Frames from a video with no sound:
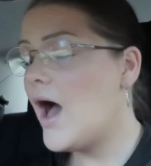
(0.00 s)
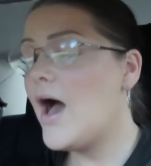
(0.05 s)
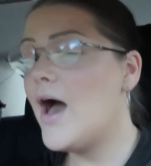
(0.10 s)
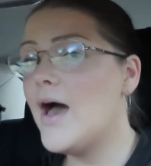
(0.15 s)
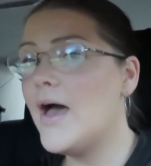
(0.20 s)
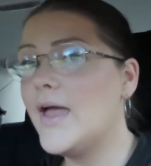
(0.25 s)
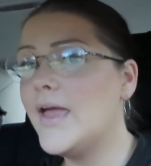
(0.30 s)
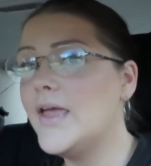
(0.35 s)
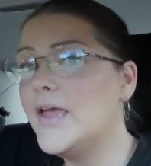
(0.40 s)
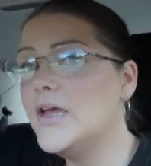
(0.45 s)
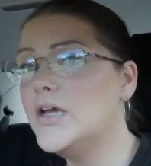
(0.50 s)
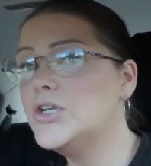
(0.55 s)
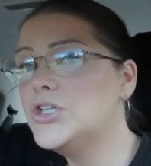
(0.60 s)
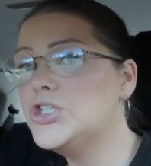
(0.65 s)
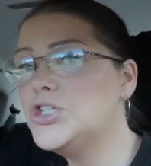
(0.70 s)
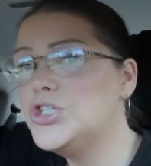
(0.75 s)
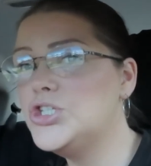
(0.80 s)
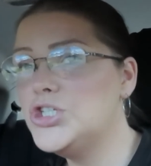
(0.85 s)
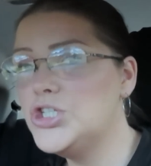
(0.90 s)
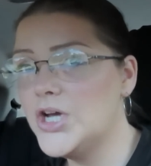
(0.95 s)
I
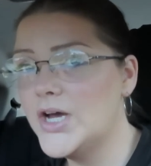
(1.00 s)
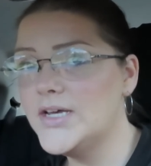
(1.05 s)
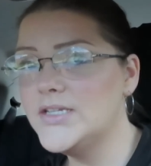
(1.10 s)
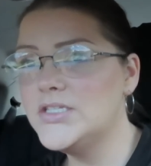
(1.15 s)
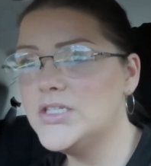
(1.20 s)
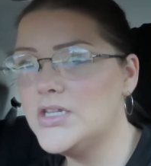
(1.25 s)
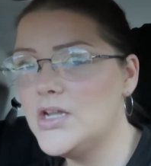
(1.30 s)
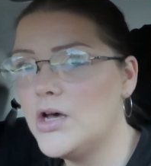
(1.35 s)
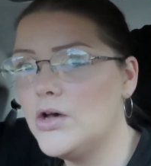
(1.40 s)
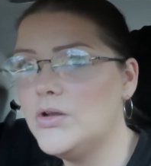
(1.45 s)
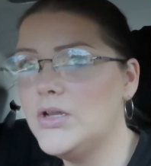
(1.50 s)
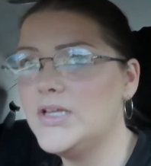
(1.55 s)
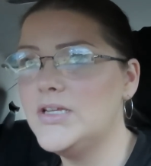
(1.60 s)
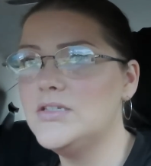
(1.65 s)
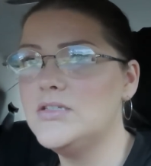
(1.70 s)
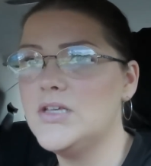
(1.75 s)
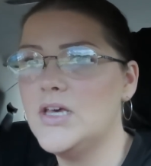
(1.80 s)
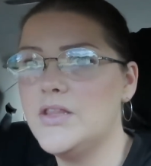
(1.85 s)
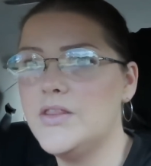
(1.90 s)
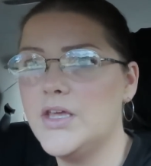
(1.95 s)
just
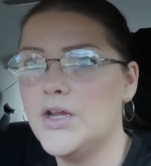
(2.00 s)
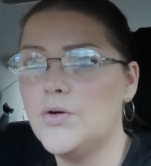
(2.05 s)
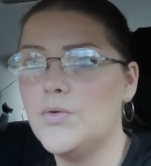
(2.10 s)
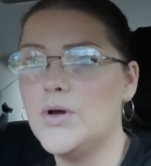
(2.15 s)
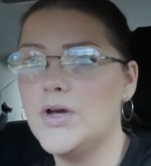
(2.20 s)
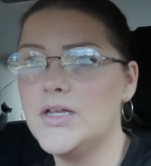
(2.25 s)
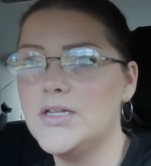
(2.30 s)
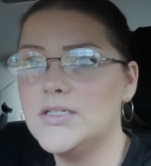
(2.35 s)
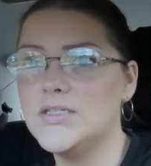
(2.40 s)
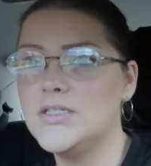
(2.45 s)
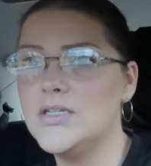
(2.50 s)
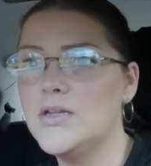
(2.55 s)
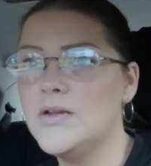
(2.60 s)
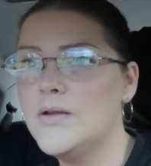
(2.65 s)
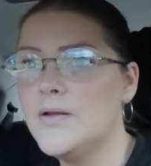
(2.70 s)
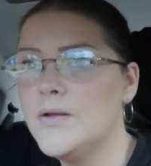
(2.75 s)
noticed that there was